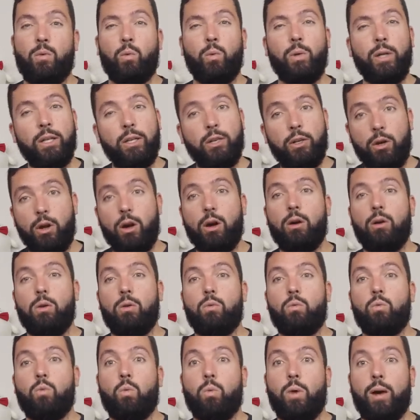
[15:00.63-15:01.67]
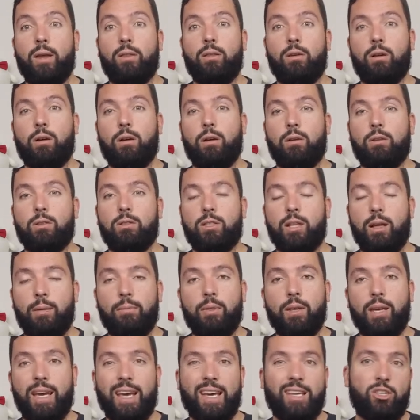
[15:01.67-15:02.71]
we know whether
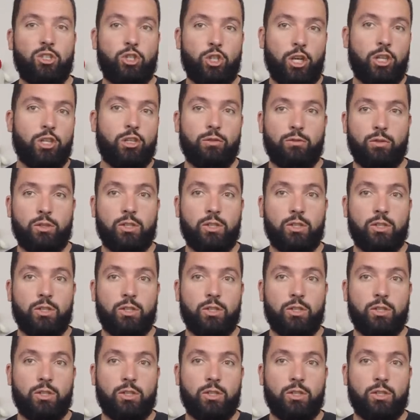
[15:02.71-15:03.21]
something has changed over